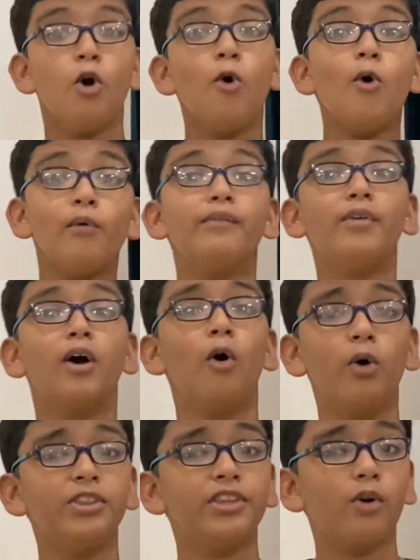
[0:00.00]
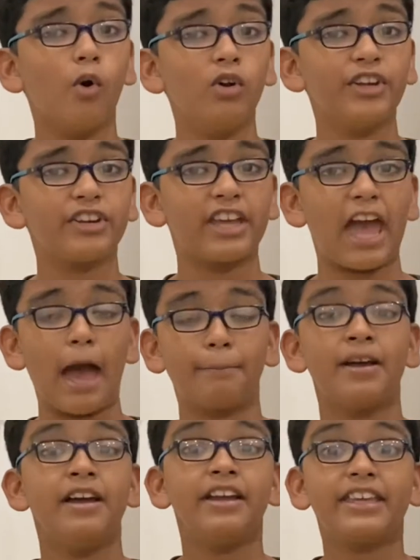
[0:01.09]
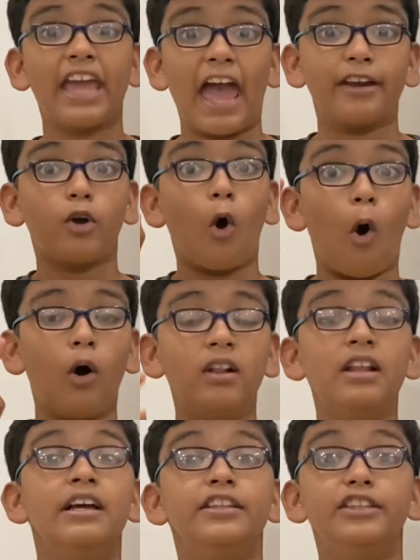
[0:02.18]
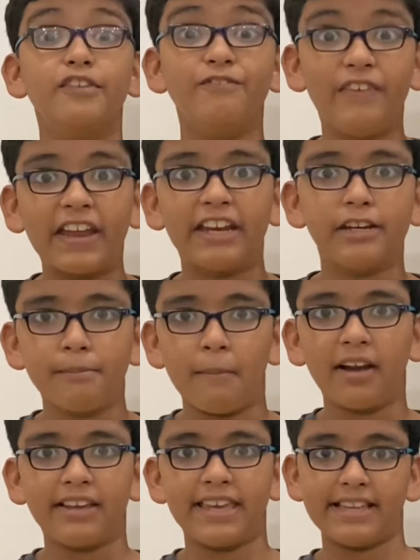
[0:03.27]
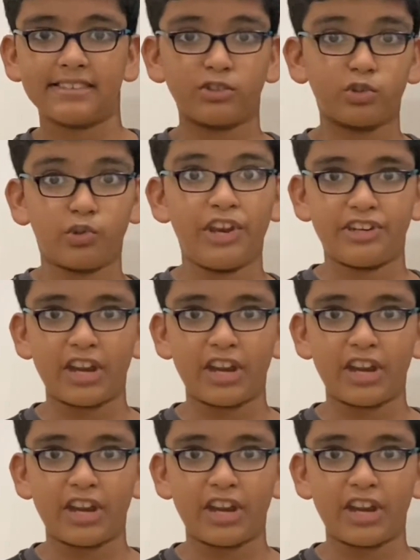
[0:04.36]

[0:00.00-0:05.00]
Whoever owned the golden cap can call the winged monkeys three